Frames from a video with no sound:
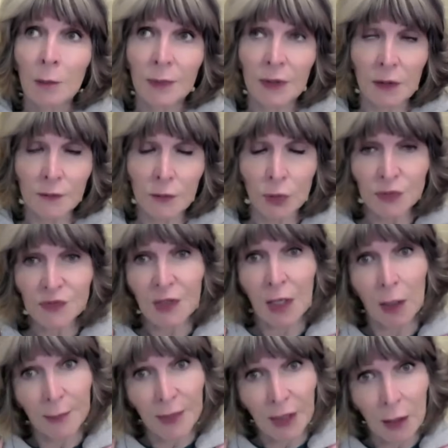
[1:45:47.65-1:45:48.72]
But of course,
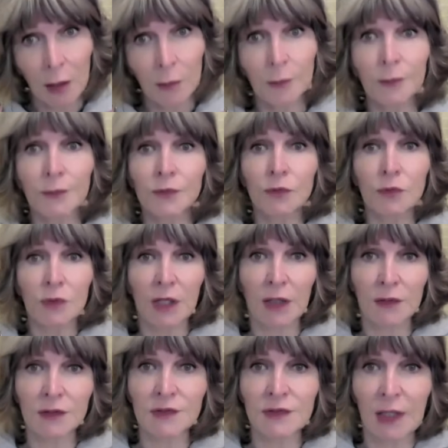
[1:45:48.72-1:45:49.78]
coming up through the
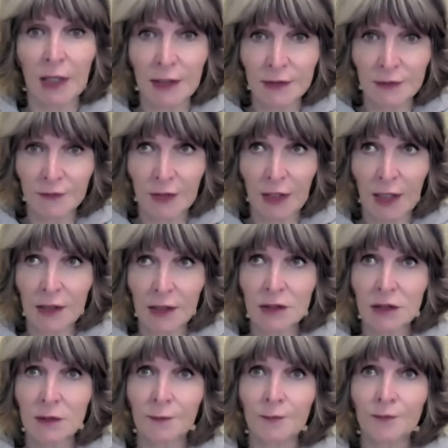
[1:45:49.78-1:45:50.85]
other side of
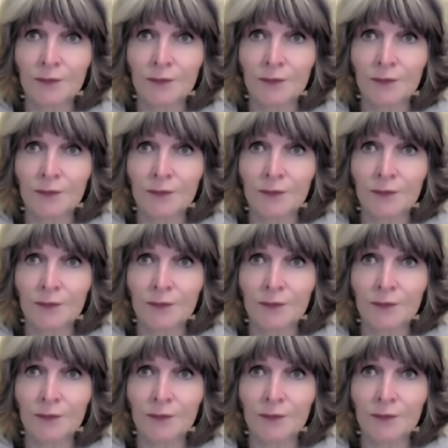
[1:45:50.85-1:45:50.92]
that,